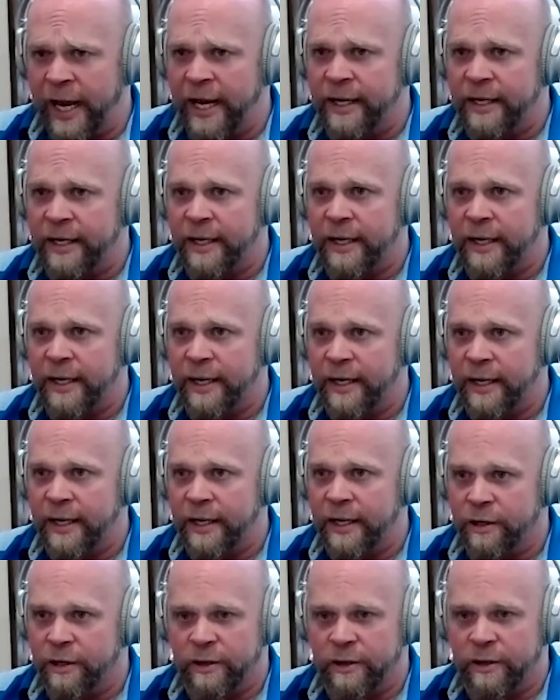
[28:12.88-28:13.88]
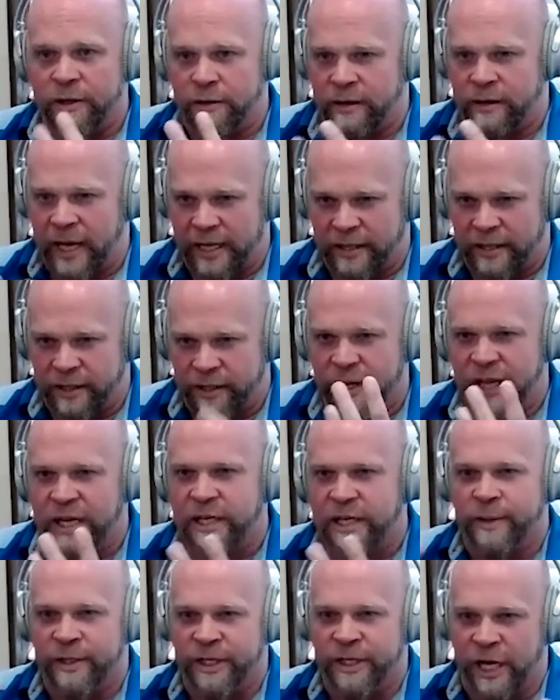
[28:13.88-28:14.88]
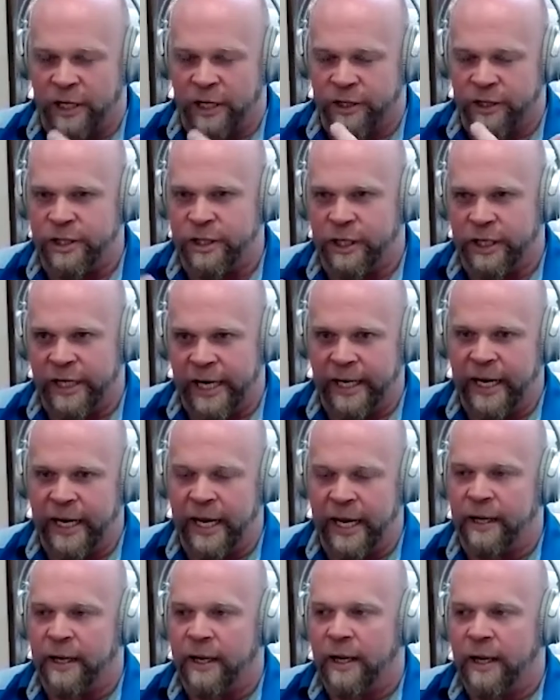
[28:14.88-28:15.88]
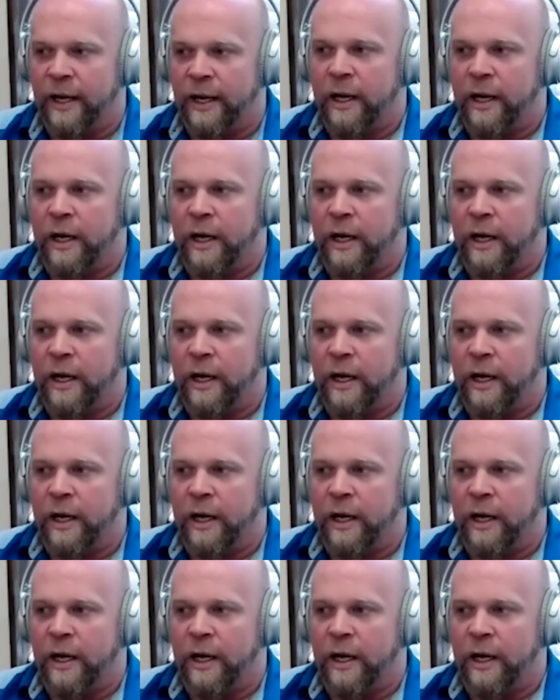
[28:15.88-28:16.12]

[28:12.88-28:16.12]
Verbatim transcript: And you're that, so that's how much oxygen you're getting in.